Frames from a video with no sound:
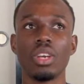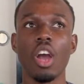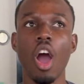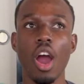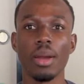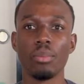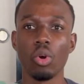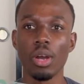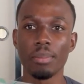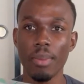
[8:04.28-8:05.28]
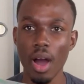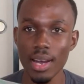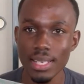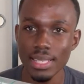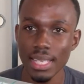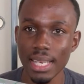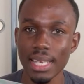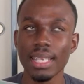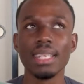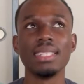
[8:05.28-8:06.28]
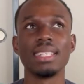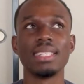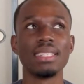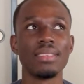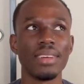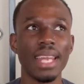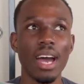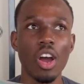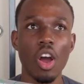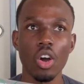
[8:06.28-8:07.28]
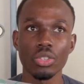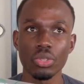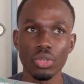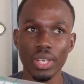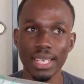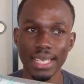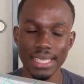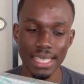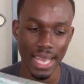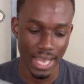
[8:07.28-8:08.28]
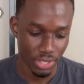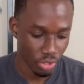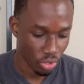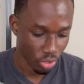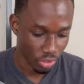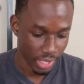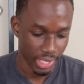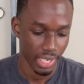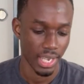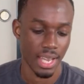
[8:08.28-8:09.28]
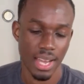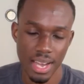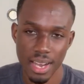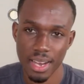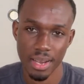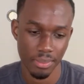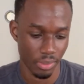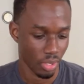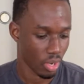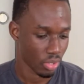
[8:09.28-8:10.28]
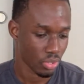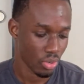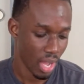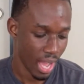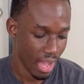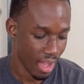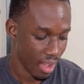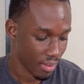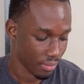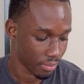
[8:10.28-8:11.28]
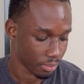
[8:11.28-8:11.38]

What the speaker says: cardboard boxes and stuff like that are also in this category. You also have